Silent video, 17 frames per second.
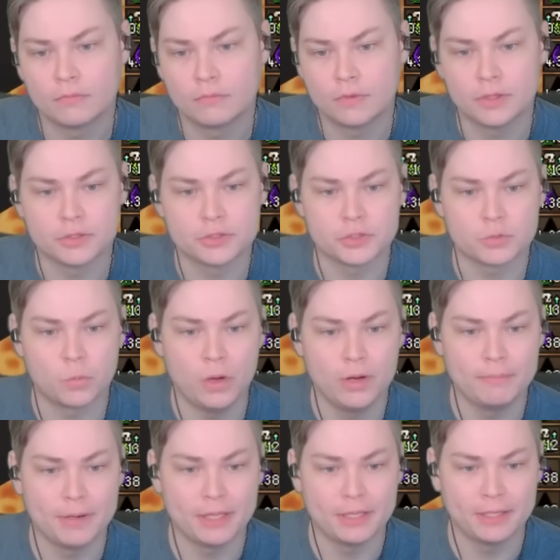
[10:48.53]
There's just
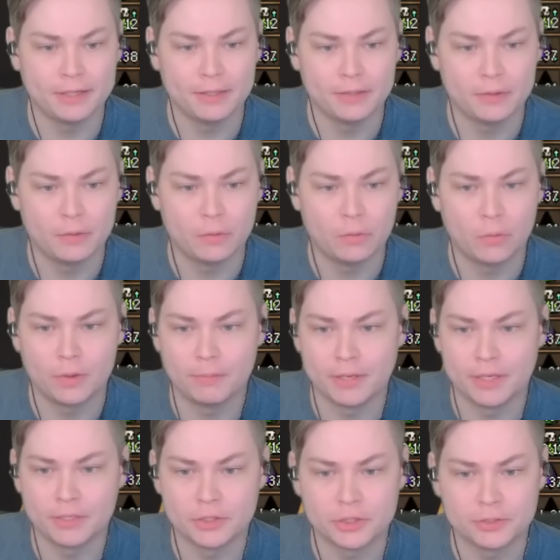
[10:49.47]
1 melee, 1
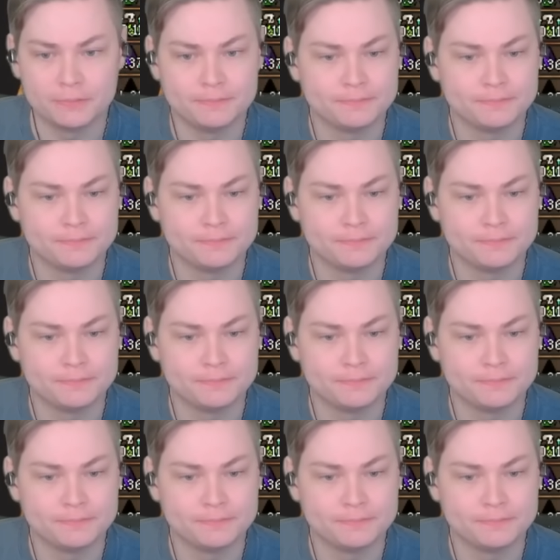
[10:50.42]
mage.